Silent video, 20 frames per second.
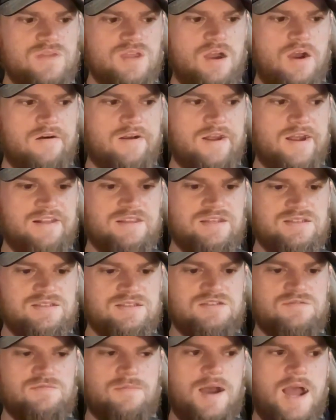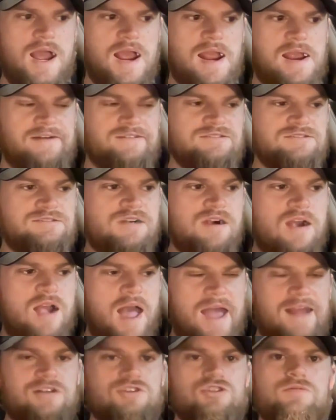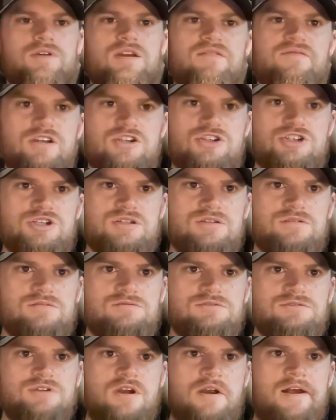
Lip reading: okay, this is my X-ray vision